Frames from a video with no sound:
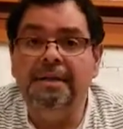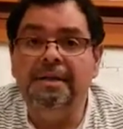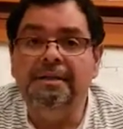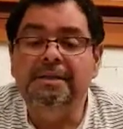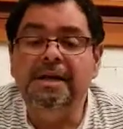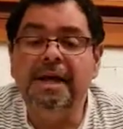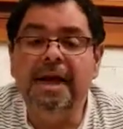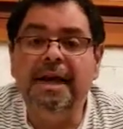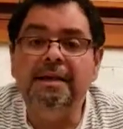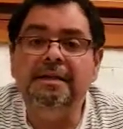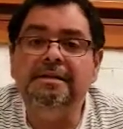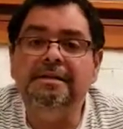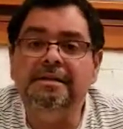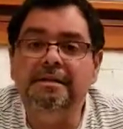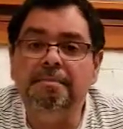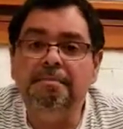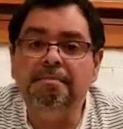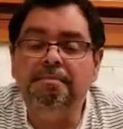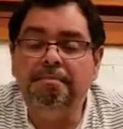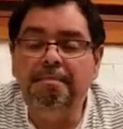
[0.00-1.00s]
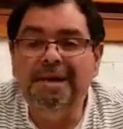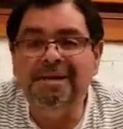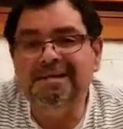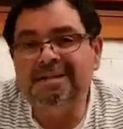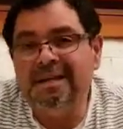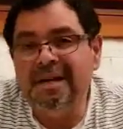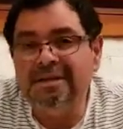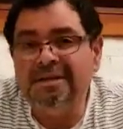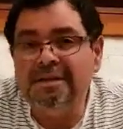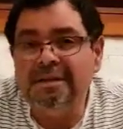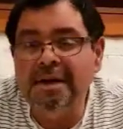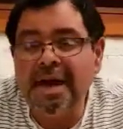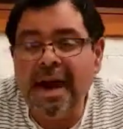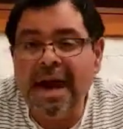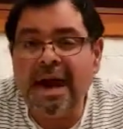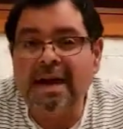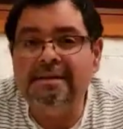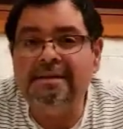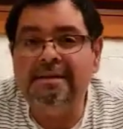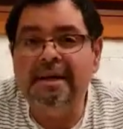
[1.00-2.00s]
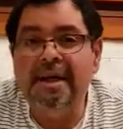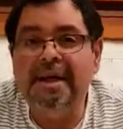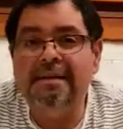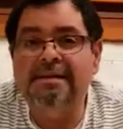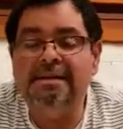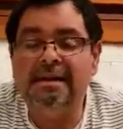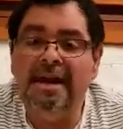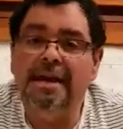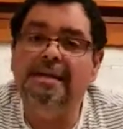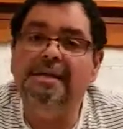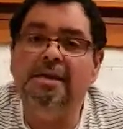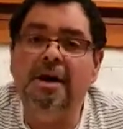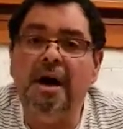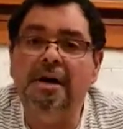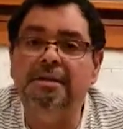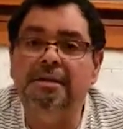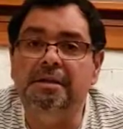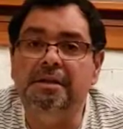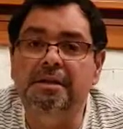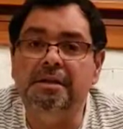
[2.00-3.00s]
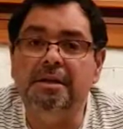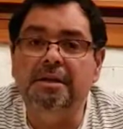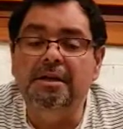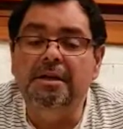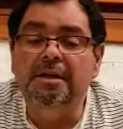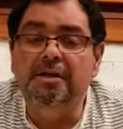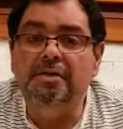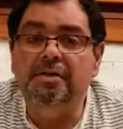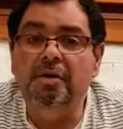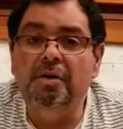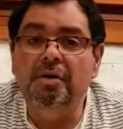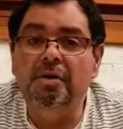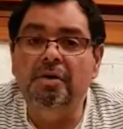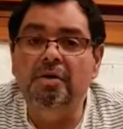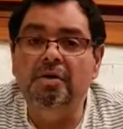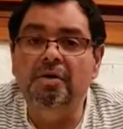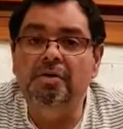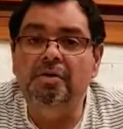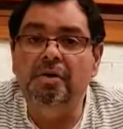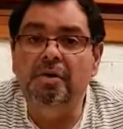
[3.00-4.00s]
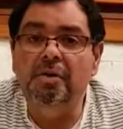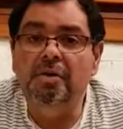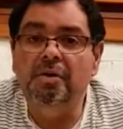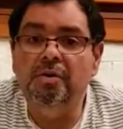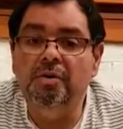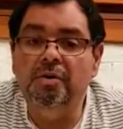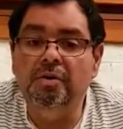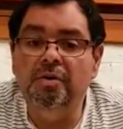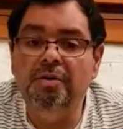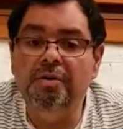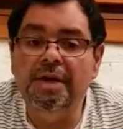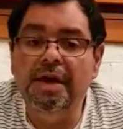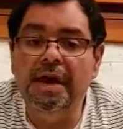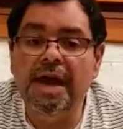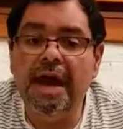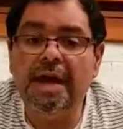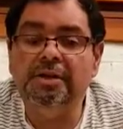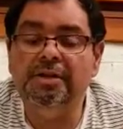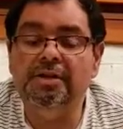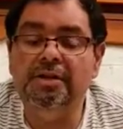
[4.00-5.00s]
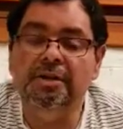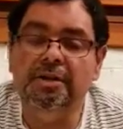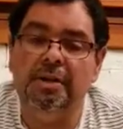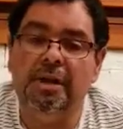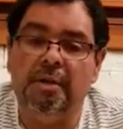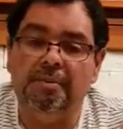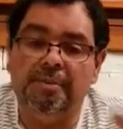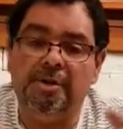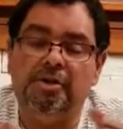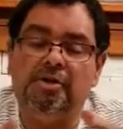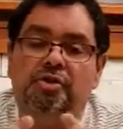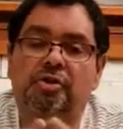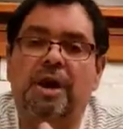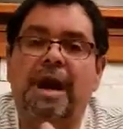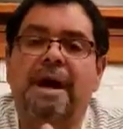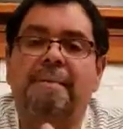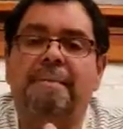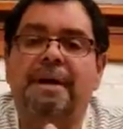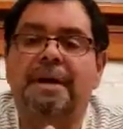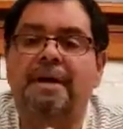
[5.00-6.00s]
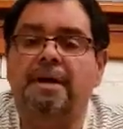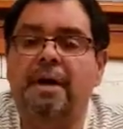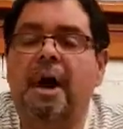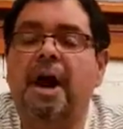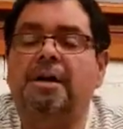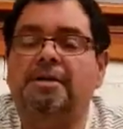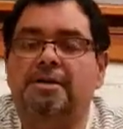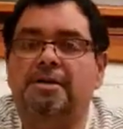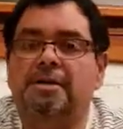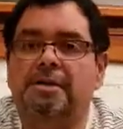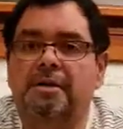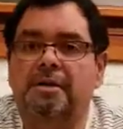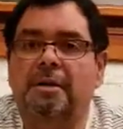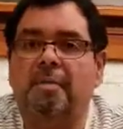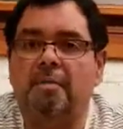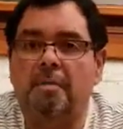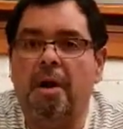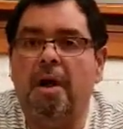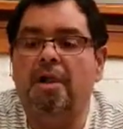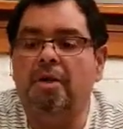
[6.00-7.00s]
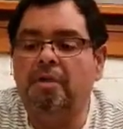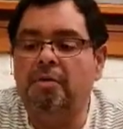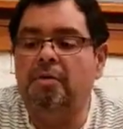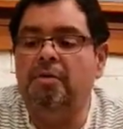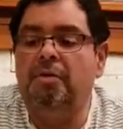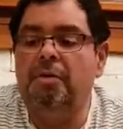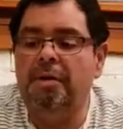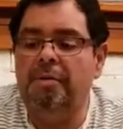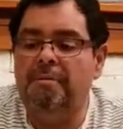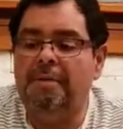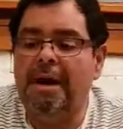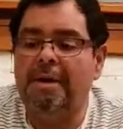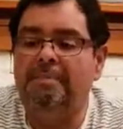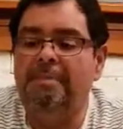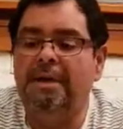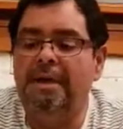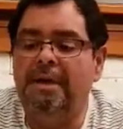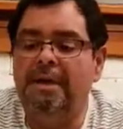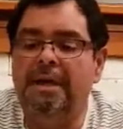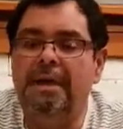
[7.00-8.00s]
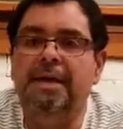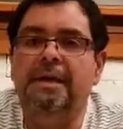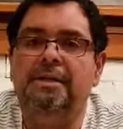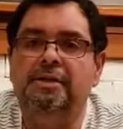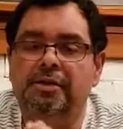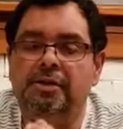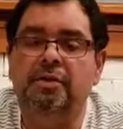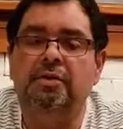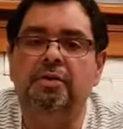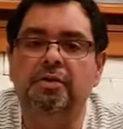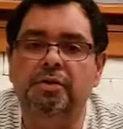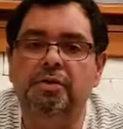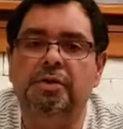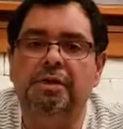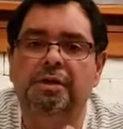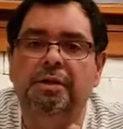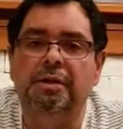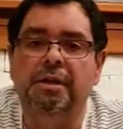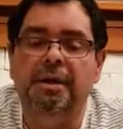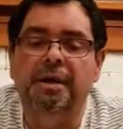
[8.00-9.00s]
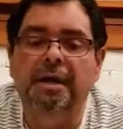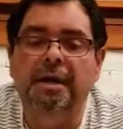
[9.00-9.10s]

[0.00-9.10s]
Tannins essentially act as an antioxidant. So they actually help to trap any oxygen molecule that might be in solution.